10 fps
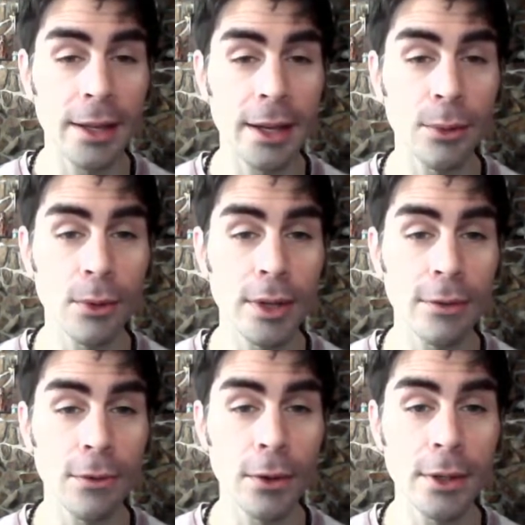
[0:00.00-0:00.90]
But
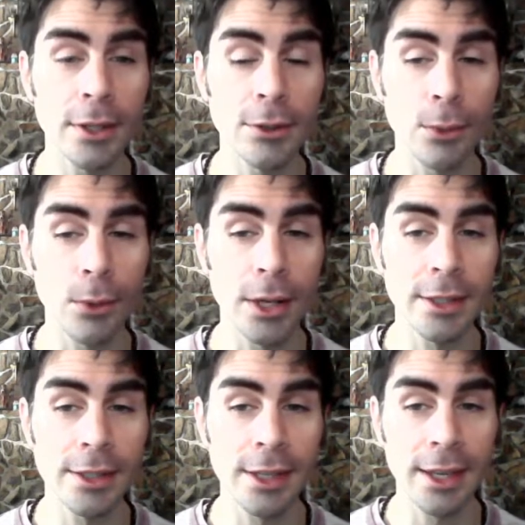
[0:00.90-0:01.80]
let's go ahead
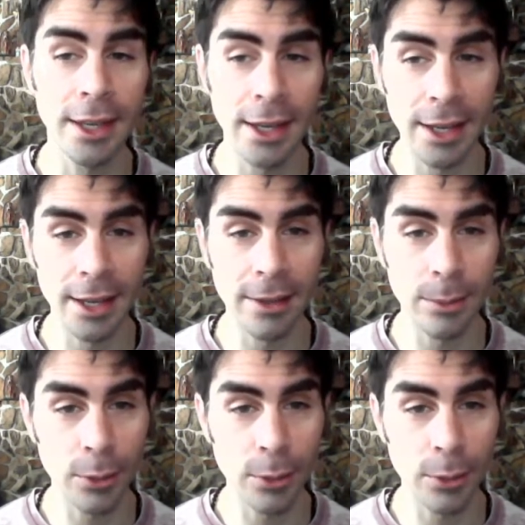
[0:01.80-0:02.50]
and refocus